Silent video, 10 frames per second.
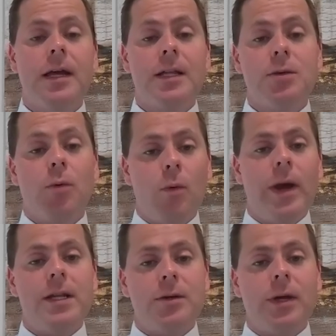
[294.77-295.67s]
And so what
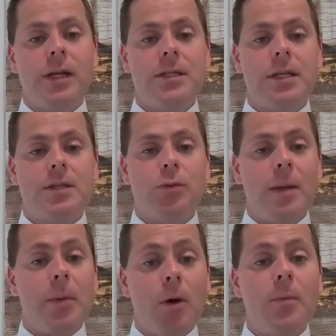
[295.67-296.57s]
we're doing is
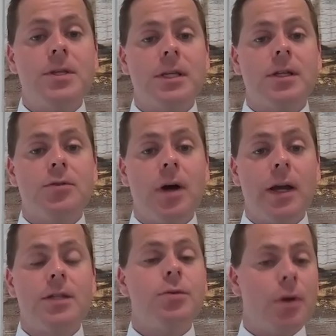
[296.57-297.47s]
repurposing the drug
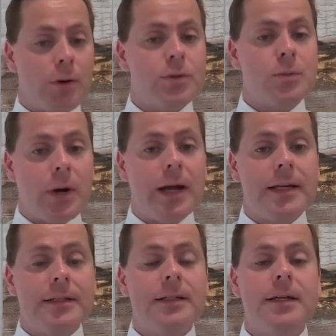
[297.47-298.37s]
into an oral
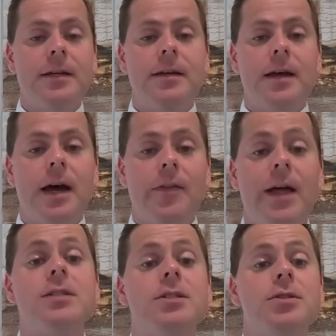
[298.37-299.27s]
spray. And
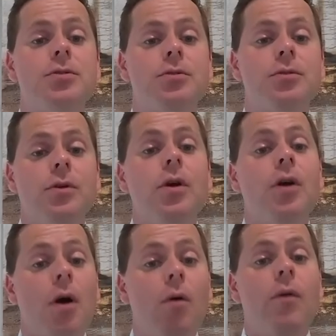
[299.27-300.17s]
that's to
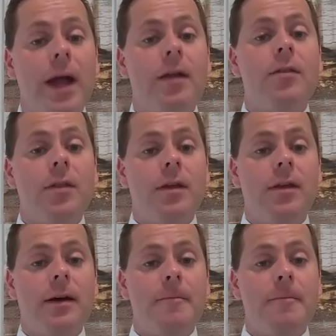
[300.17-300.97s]
go around the